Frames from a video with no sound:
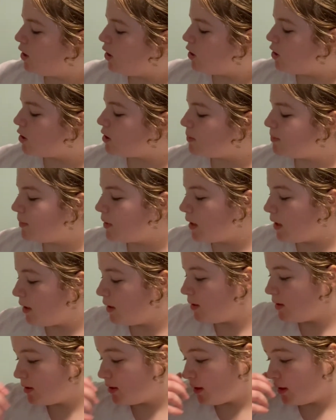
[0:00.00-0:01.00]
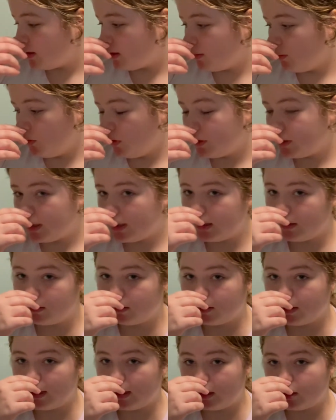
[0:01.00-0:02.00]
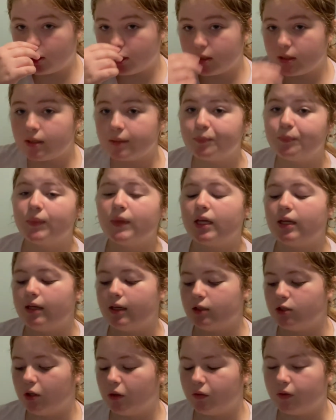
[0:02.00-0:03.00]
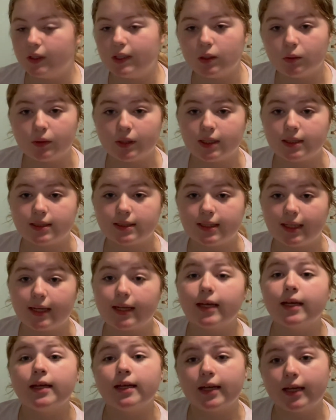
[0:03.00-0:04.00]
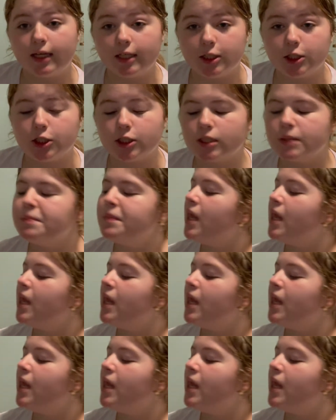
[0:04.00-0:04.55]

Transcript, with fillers: just because it will take ages and I don't really want it to take ages.